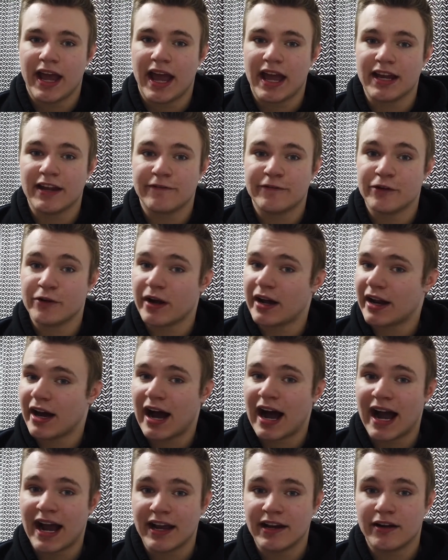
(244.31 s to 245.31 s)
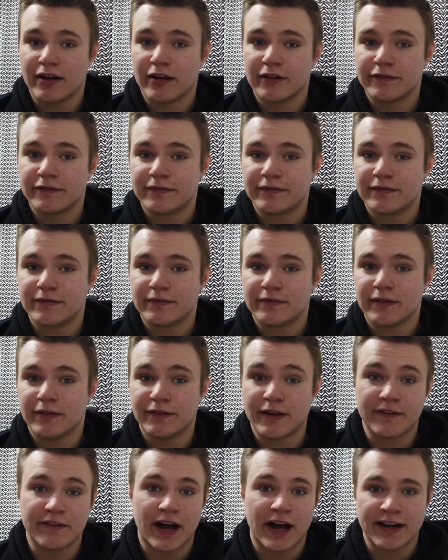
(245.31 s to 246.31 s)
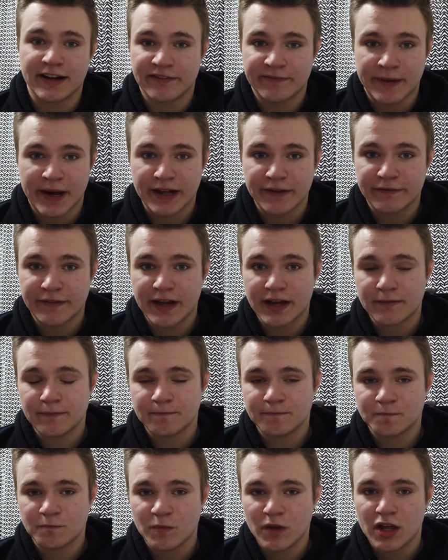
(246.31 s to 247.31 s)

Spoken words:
And if you have a high enough body fat,